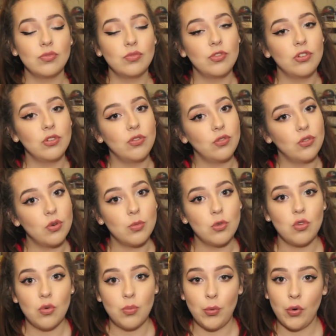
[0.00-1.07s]
for
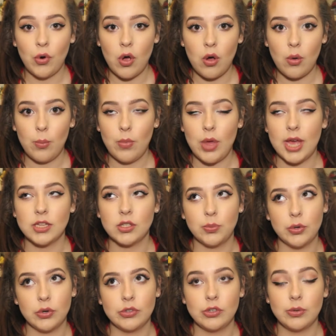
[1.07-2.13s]
formal or prom, as
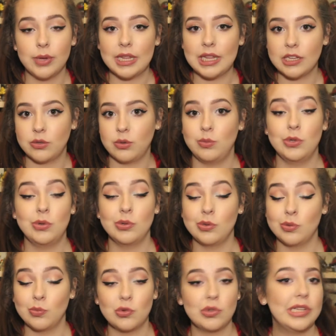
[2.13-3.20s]
opposed to my last one, which
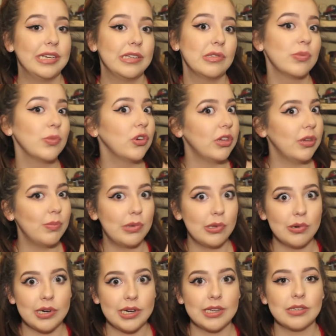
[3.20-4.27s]
was more like smoky
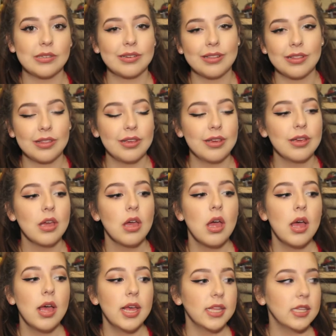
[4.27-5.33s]
blue eye sort of thing.
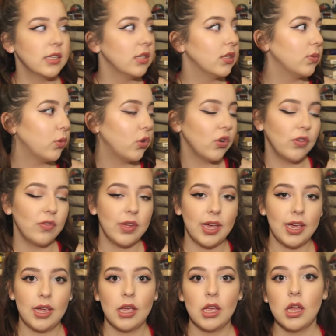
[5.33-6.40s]
This is more of
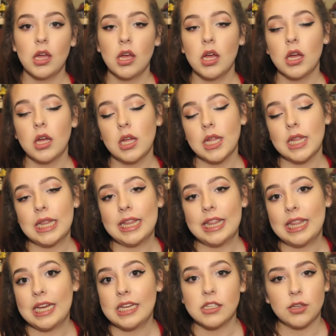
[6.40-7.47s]
a
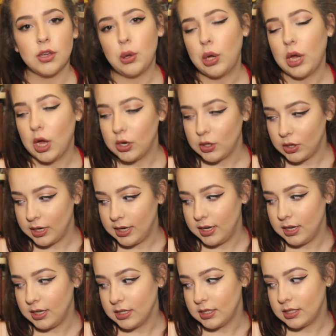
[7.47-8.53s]
lazy girl cut
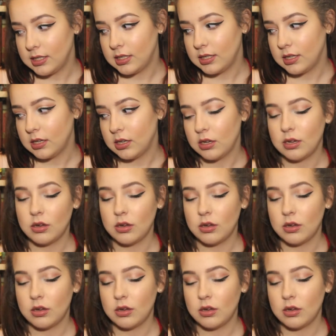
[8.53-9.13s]
crease,